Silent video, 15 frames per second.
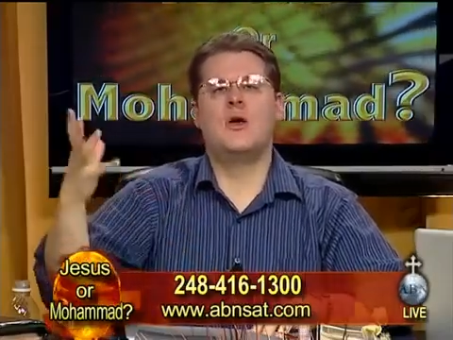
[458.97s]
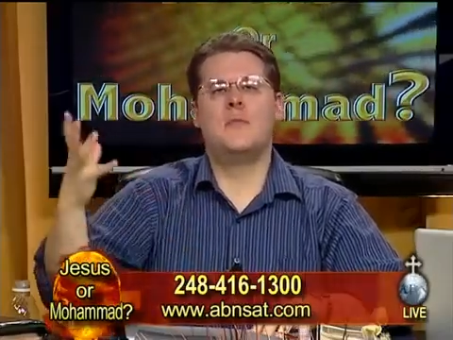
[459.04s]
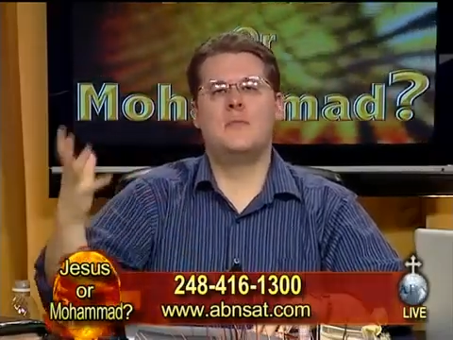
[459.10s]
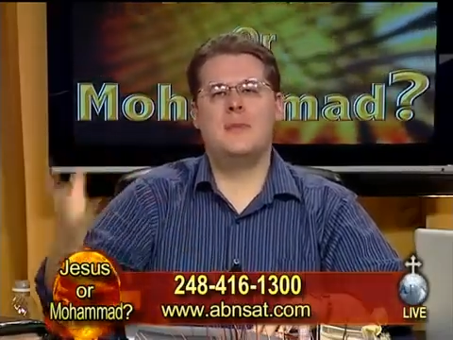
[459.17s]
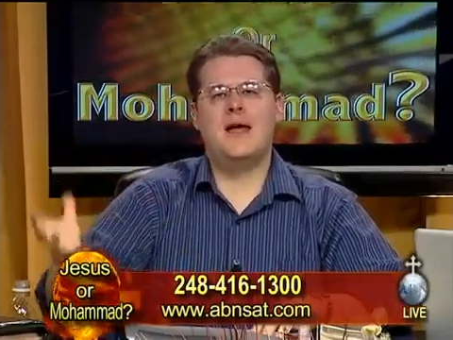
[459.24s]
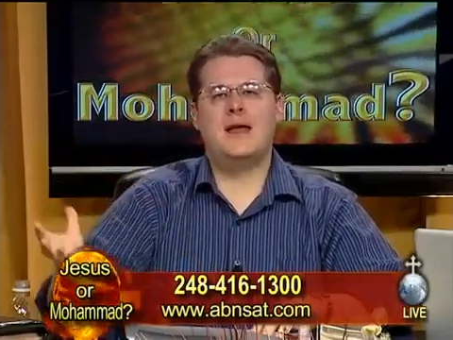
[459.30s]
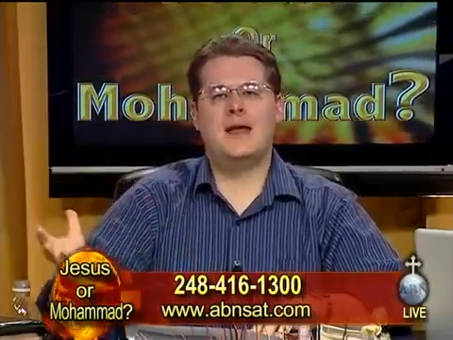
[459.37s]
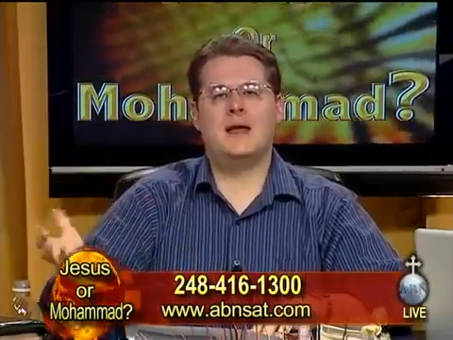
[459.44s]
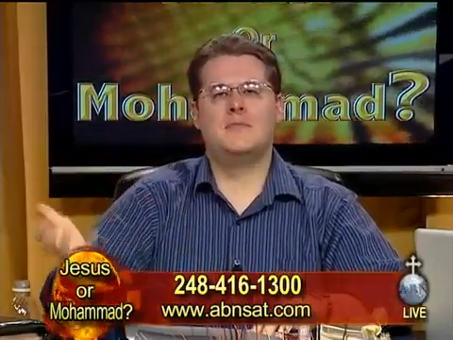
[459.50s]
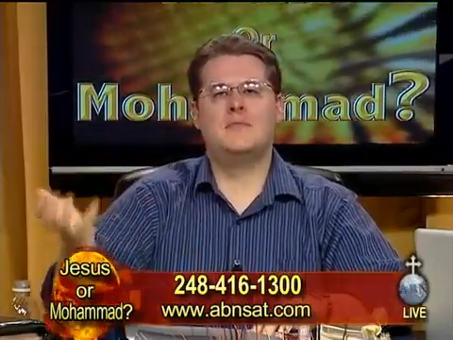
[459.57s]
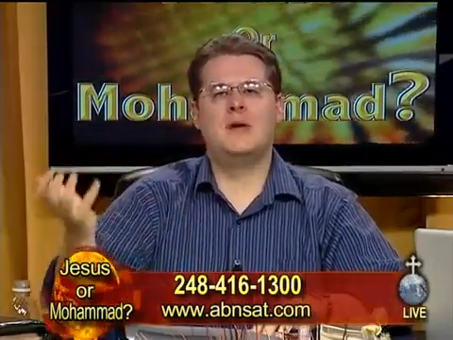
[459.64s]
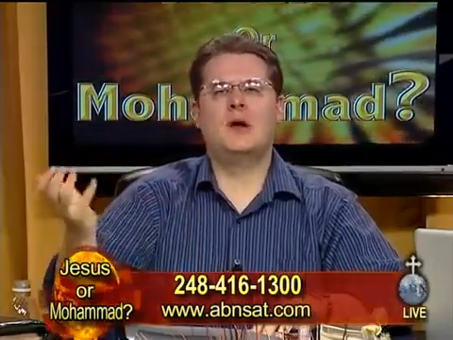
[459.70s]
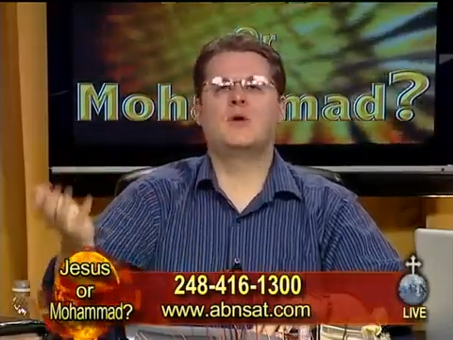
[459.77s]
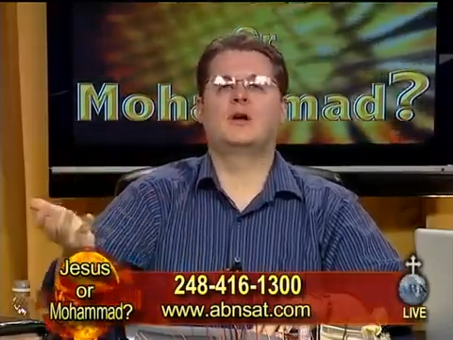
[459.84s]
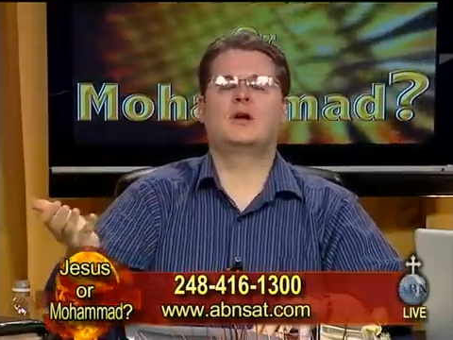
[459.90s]
many
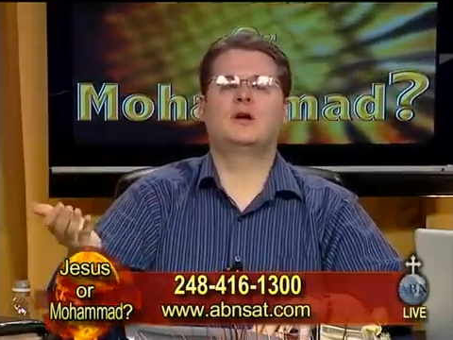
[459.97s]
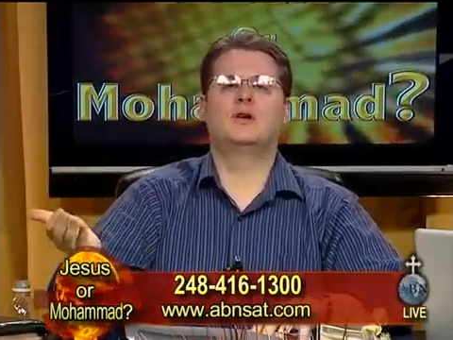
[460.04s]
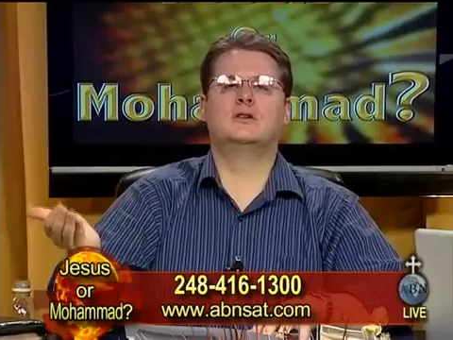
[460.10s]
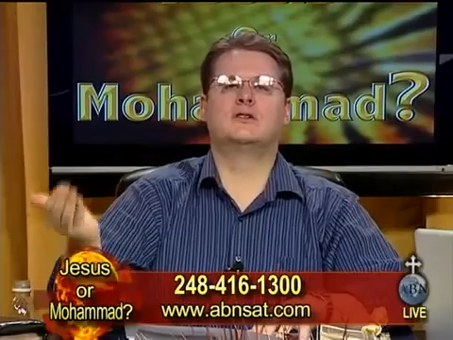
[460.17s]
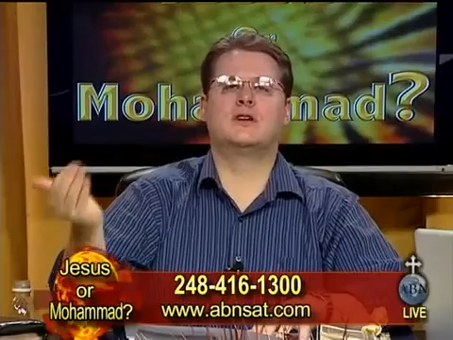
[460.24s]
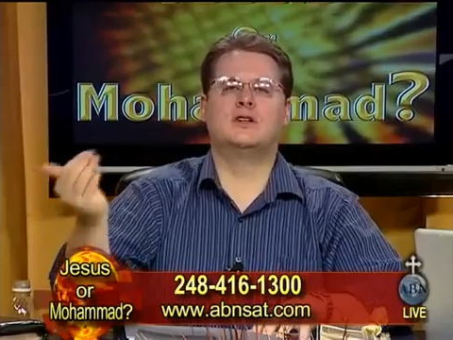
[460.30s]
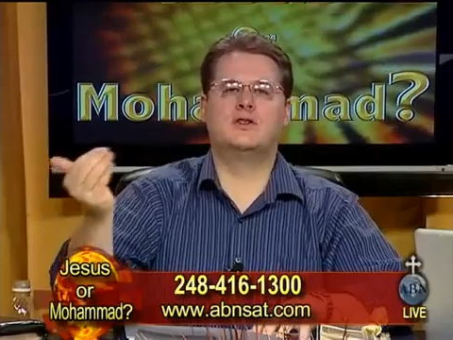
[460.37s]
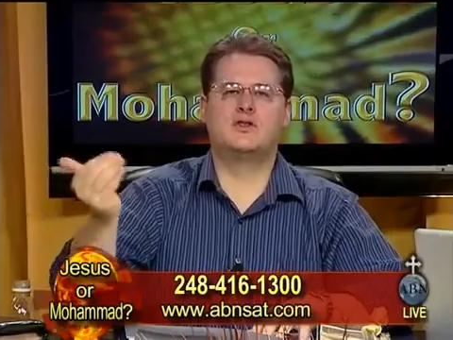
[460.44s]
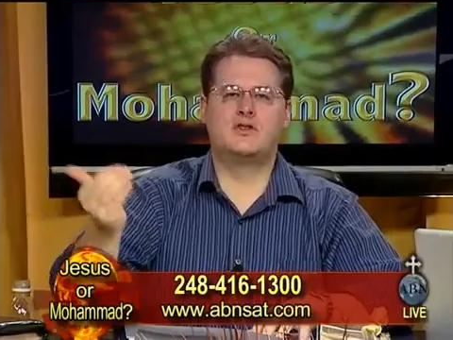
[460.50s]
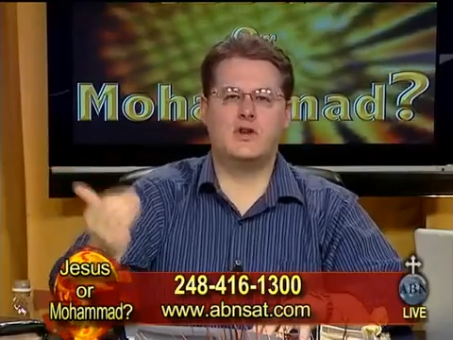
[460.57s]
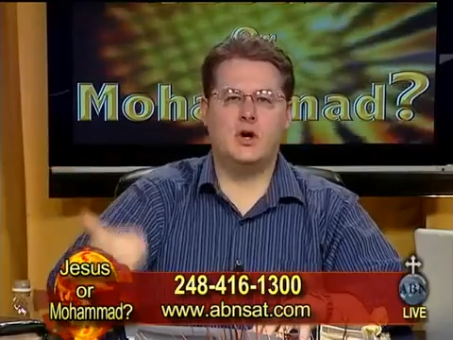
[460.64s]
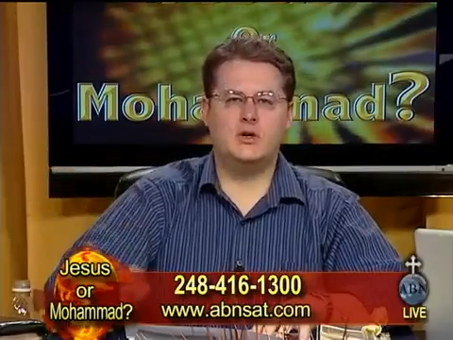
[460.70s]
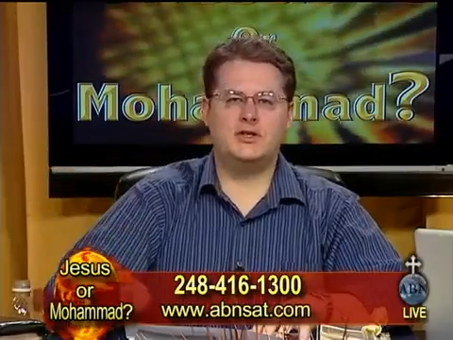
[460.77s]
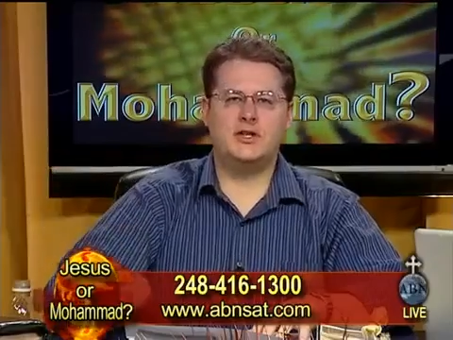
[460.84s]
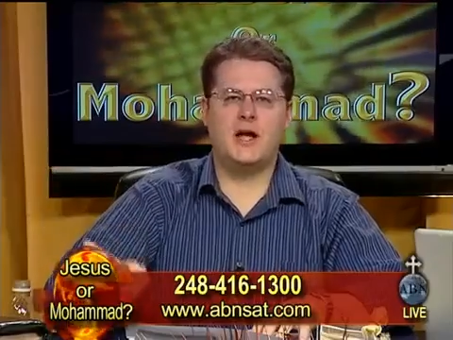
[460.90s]
miracles
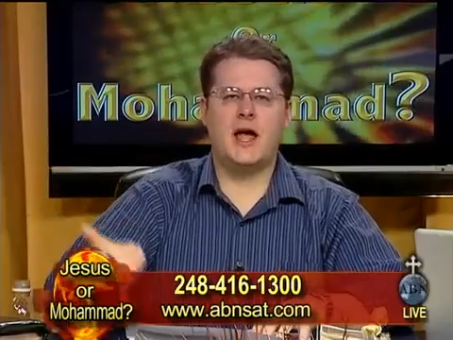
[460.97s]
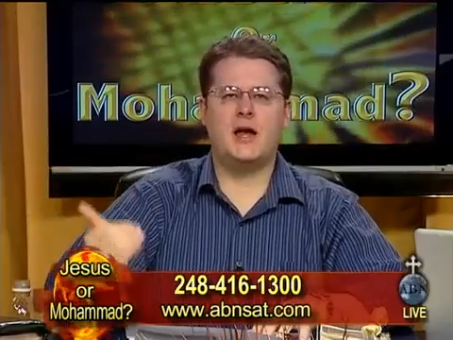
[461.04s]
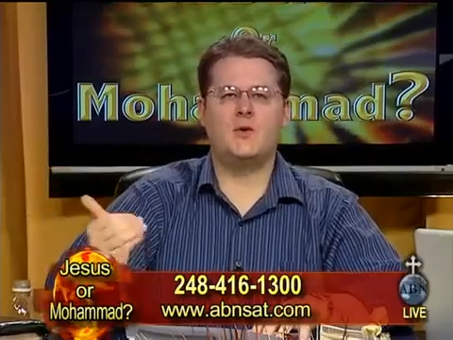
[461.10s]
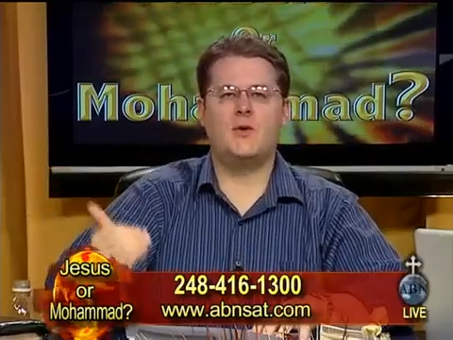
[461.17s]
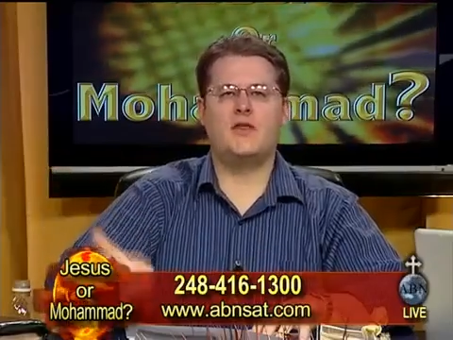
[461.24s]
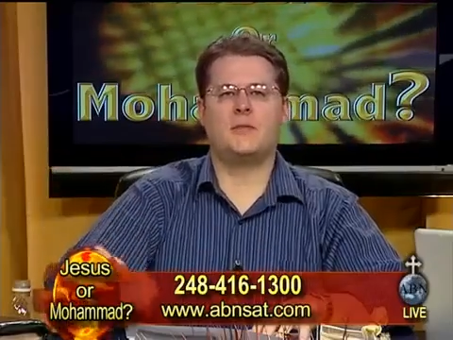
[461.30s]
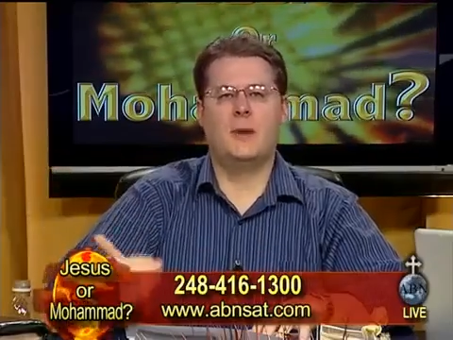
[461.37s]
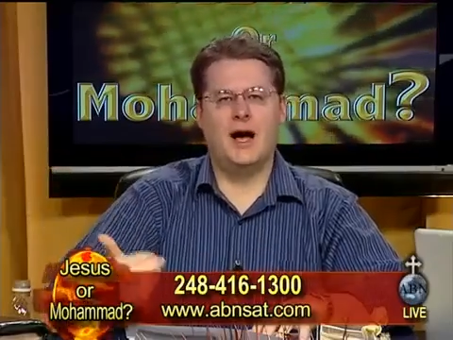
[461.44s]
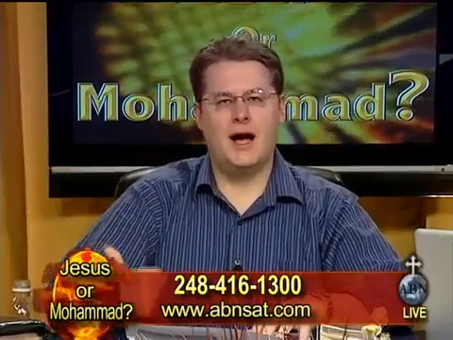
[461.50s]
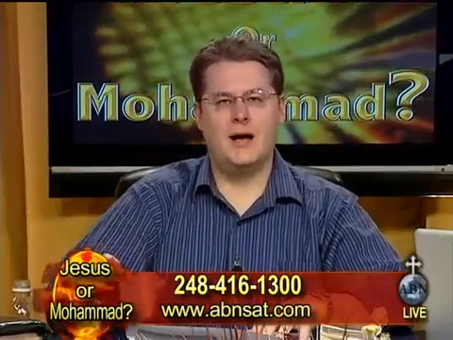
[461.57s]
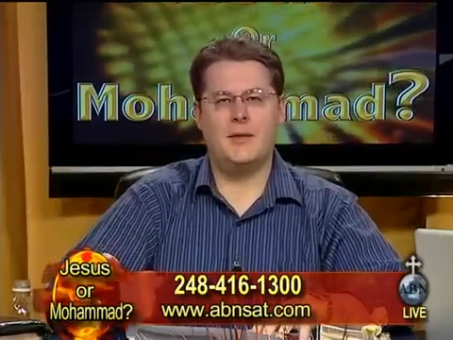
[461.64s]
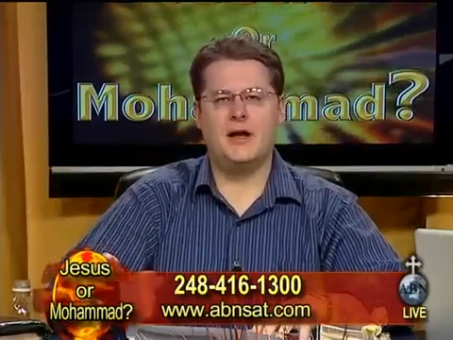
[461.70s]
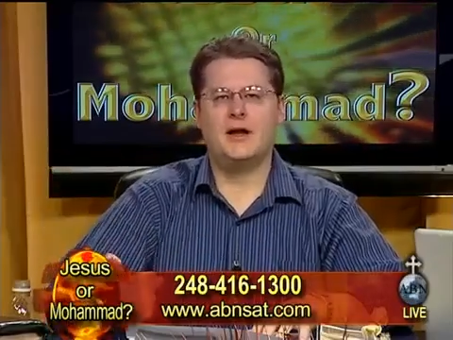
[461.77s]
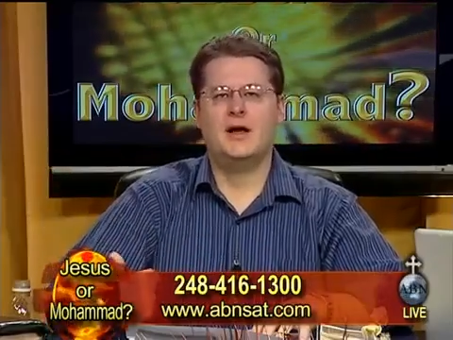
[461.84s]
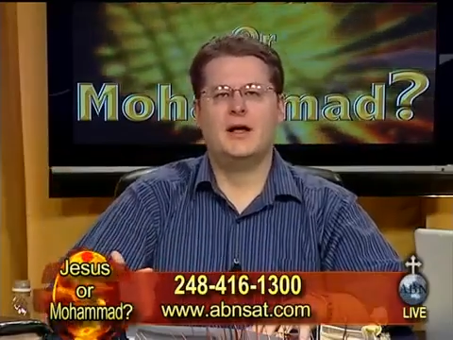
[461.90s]
associated with
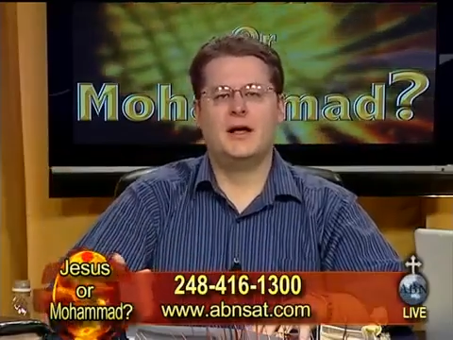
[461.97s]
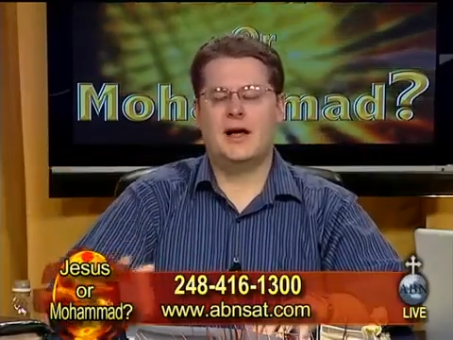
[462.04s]
Muhammad.